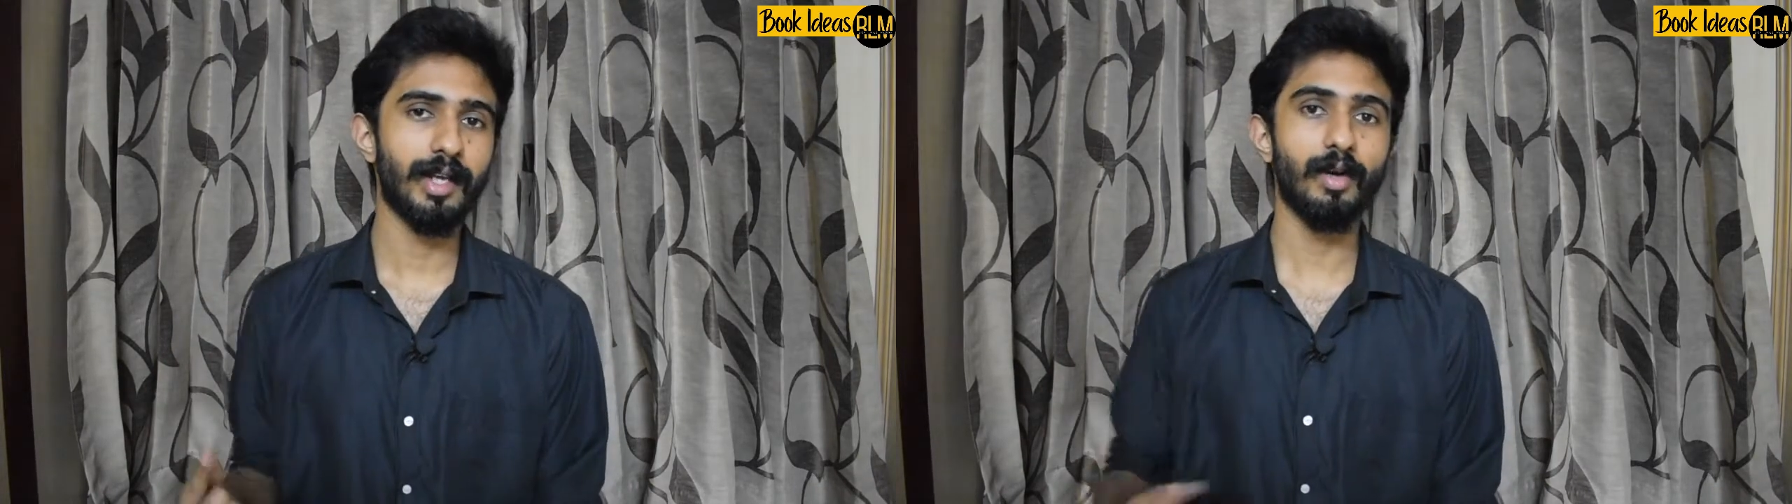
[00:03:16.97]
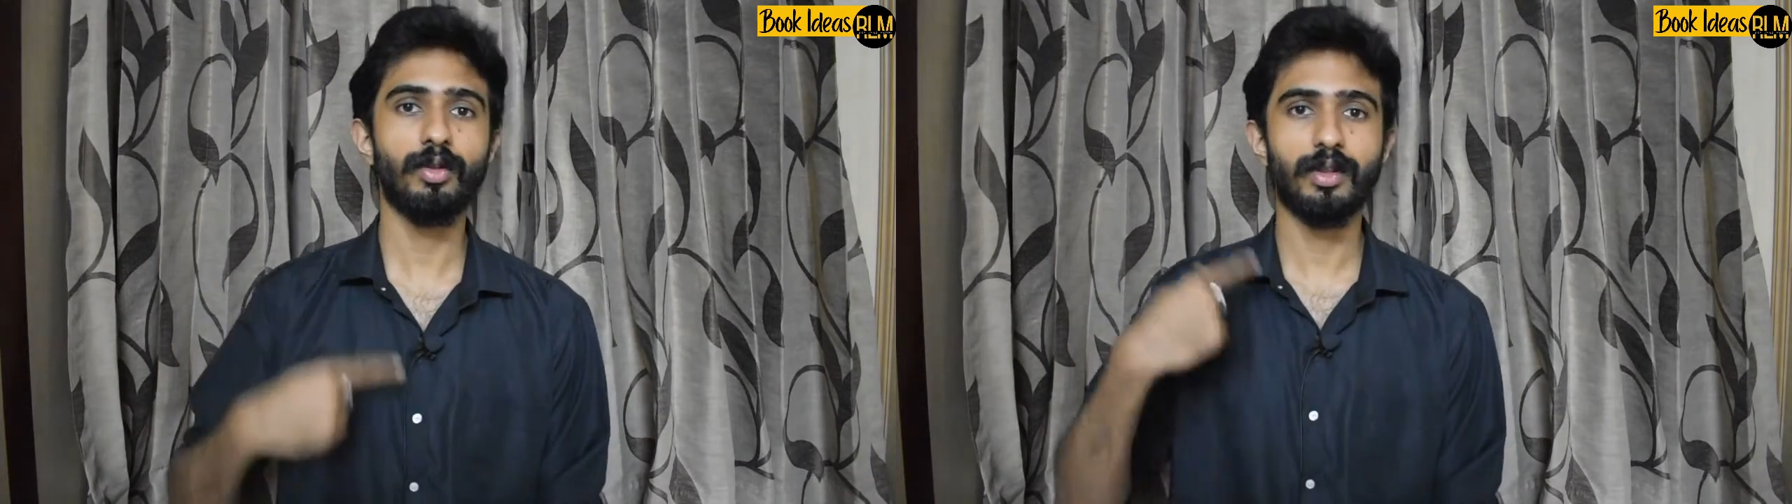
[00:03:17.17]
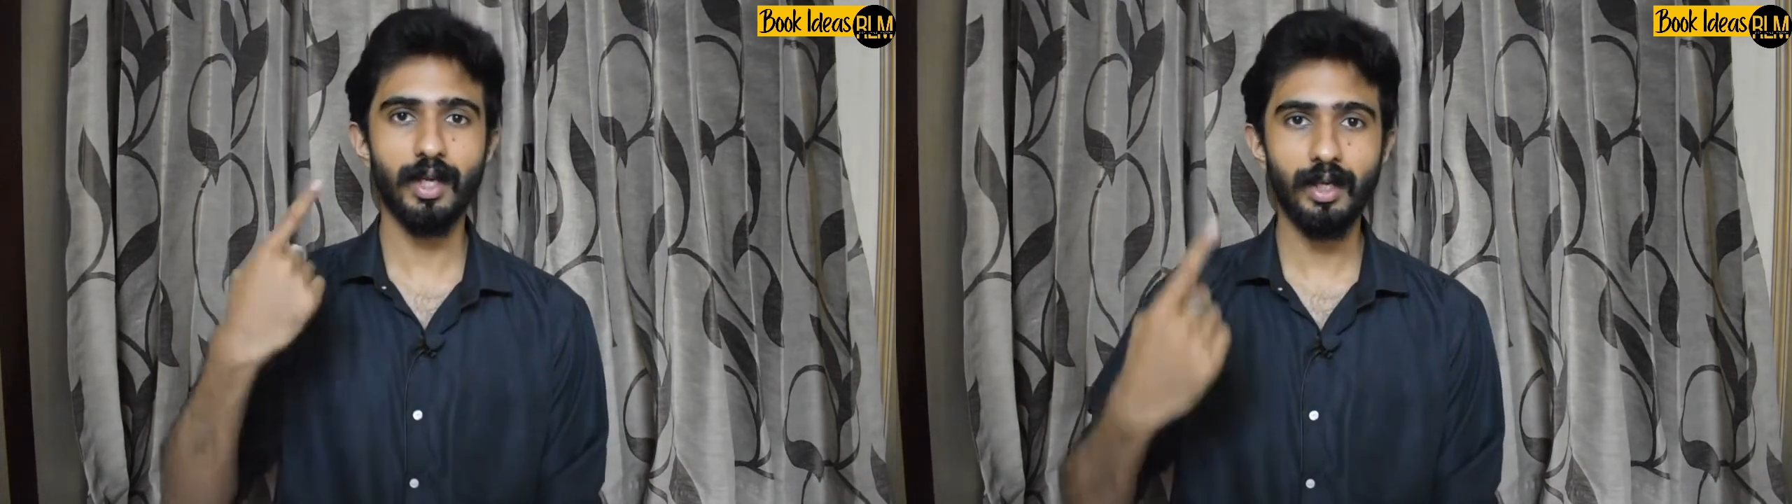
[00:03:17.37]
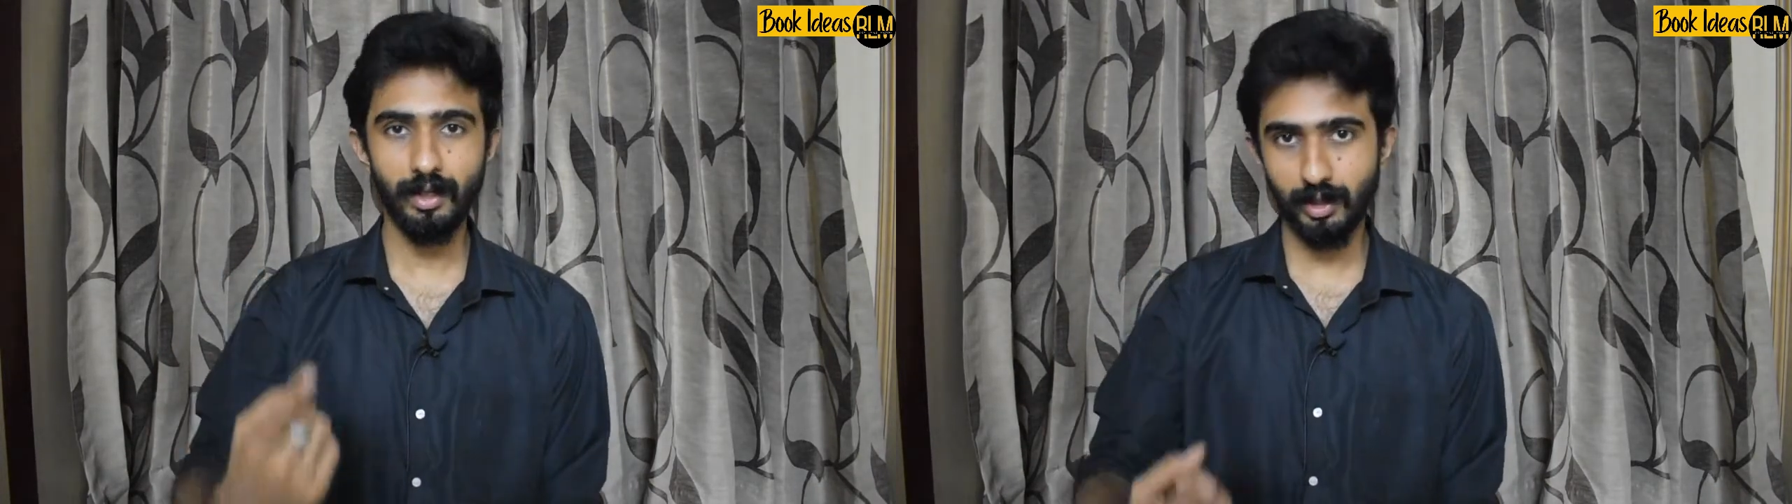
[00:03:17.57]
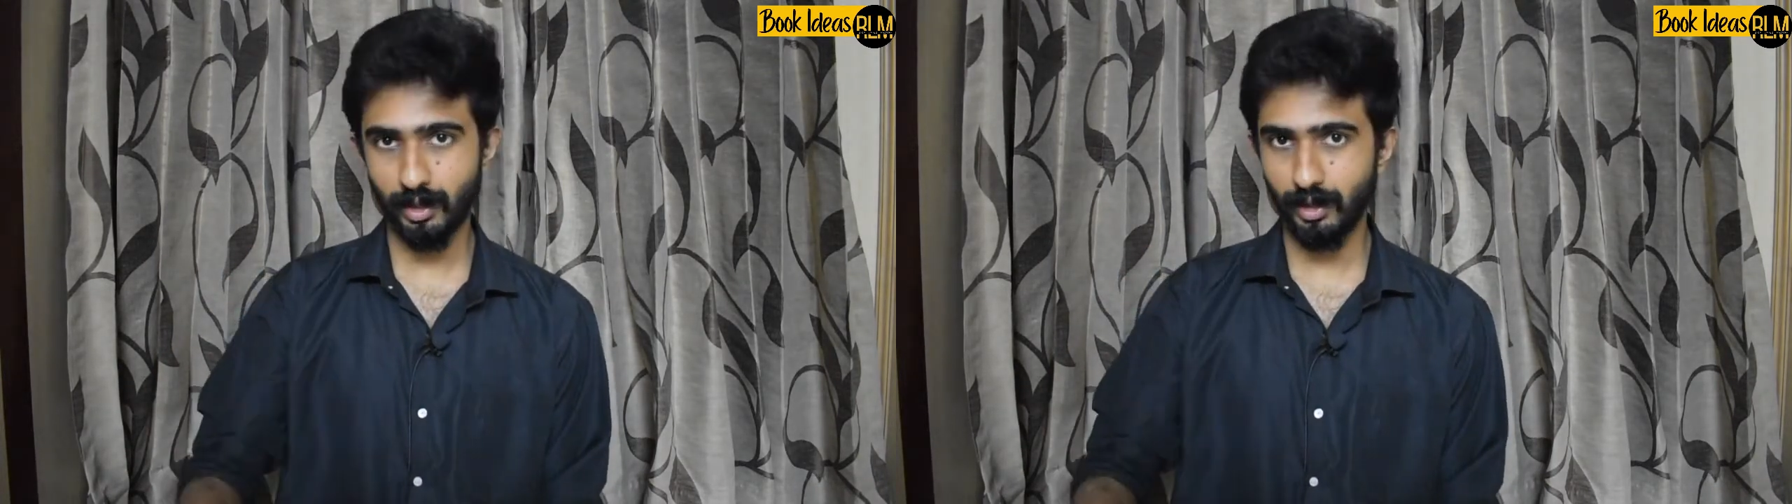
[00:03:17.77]
You have to
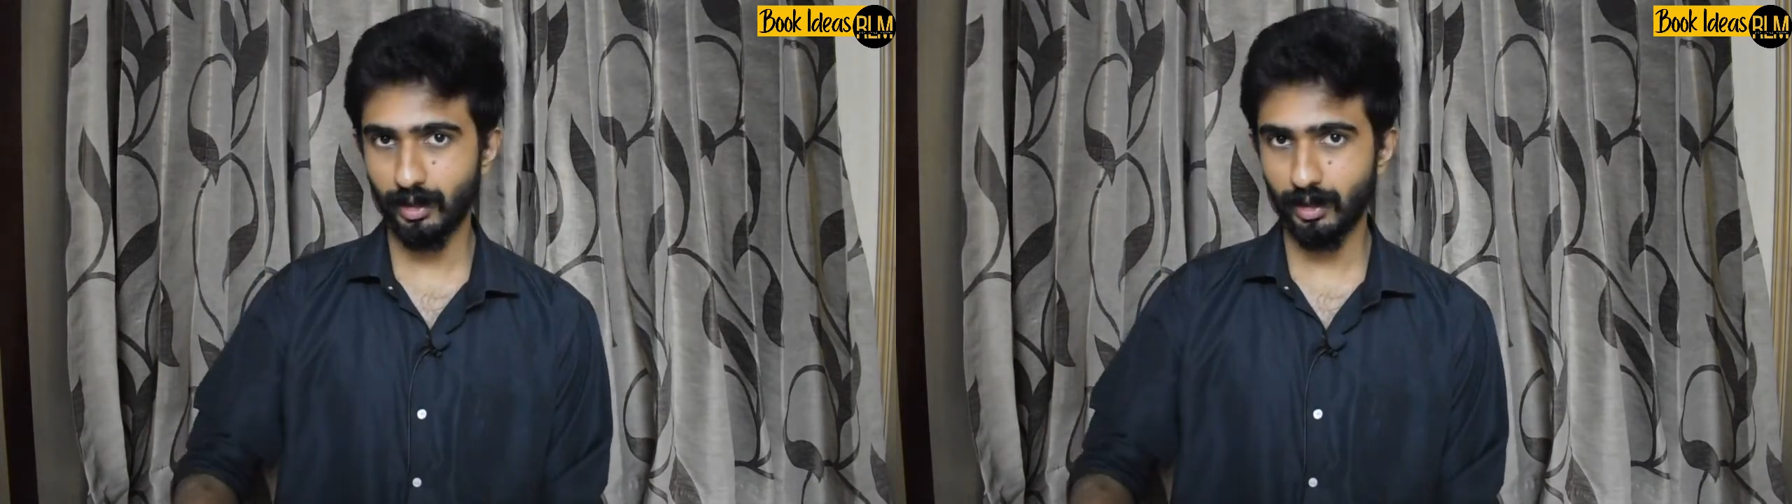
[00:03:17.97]
think